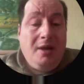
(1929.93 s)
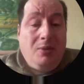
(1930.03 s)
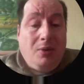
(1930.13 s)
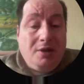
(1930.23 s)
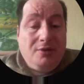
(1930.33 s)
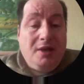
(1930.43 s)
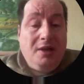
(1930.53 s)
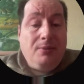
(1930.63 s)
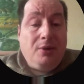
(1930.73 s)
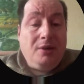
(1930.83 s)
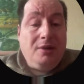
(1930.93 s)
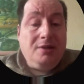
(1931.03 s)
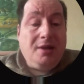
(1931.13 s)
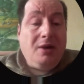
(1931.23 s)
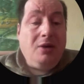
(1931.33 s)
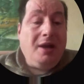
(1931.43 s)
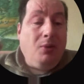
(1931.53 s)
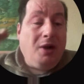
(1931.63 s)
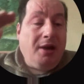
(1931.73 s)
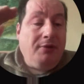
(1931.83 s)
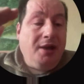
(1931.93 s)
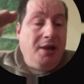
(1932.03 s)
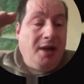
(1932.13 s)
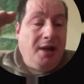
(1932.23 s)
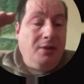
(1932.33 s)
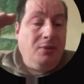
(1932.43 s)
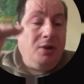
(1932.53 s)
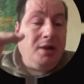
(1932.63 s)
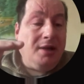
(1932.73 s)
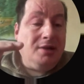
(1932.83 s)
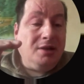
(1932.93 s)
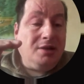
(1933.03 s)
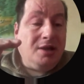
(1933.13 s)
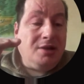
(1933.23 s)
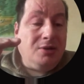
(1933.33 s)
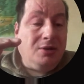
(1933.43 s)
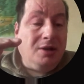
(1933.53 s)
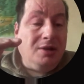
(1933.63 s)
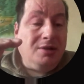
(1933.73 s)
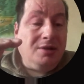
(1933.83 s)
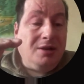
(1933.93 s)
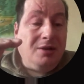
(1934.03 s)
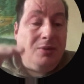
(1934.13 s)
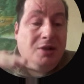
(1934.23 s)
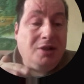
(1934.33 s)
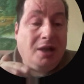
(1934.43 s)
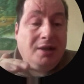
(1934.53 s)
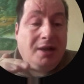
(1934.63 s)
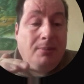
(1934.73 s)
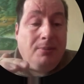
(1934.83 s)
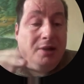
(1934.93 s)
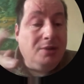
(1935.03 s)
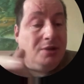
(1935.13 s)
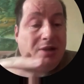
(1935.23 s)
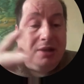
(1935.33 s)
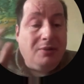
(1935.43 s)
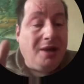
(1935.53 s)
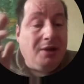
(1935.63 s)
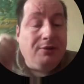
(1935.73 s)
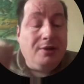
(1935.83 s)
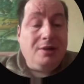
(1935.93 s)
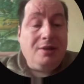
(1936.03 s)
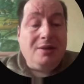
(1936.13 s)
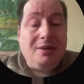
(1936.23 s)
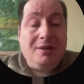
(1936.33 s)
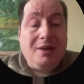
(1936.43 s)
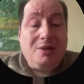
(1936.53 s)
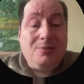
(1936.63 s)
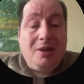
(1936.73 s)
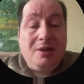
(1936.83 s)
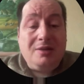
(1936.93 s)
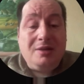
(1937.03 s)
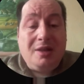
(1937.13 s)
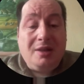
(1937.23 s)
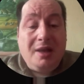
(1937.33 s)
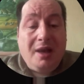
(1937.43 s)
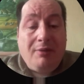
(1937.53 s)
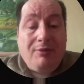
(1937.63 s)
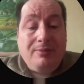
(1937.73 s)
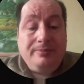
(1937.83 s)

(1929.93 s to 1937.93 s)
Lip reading: What is very important is like, okay, what have they done? What are the success stories? Which are the companies? Which are the relevant experiences that they have?